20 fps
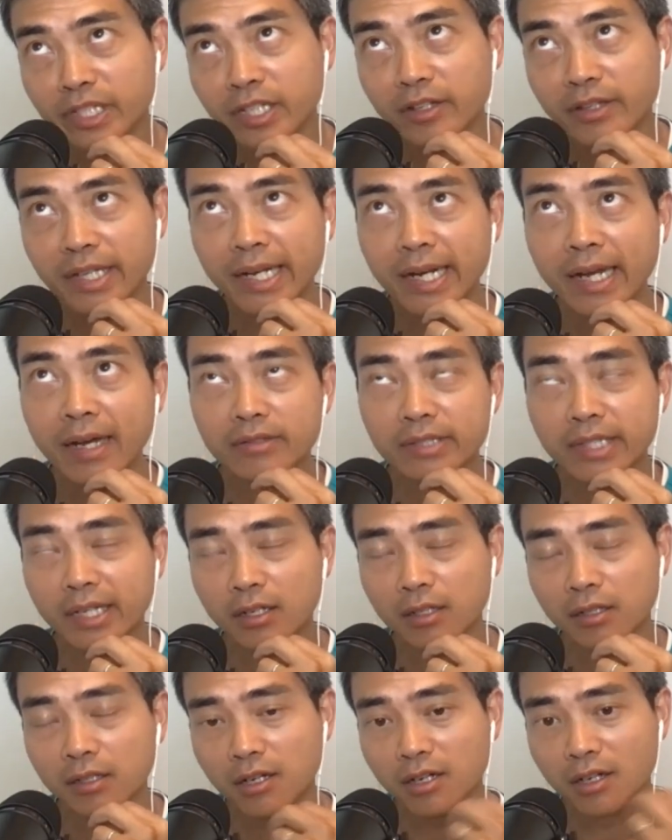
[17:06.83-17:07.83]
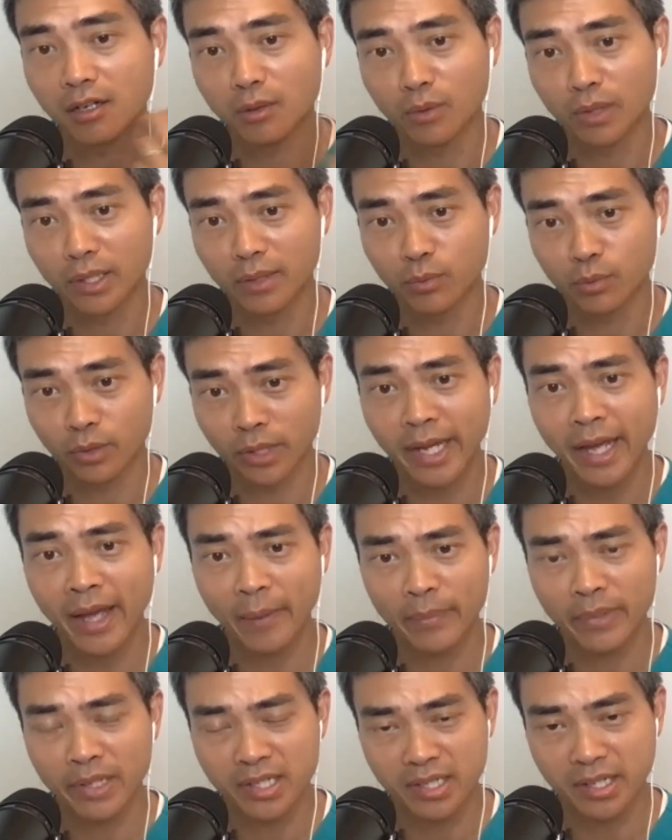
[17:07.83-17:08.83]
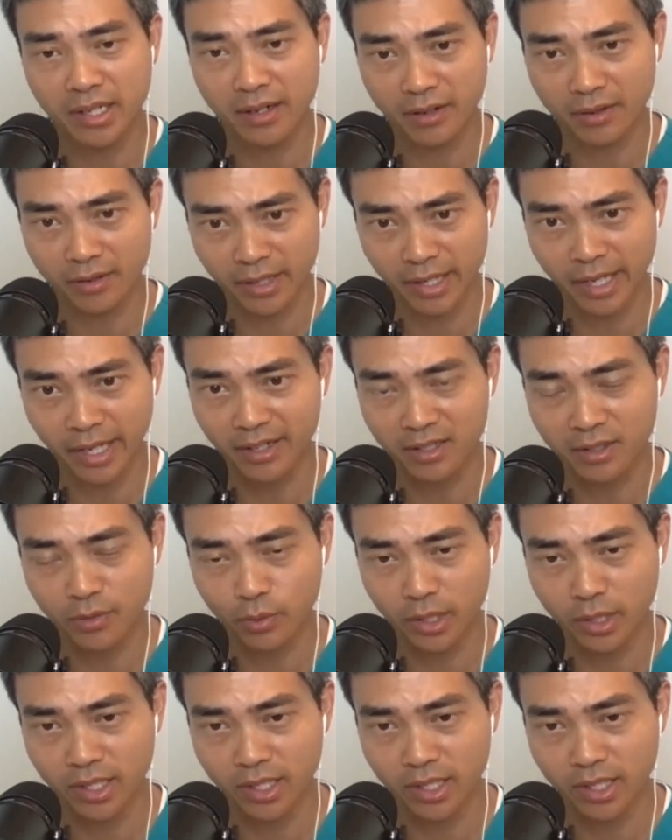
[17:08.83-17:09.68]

you know, that outdated law, what what happens there next?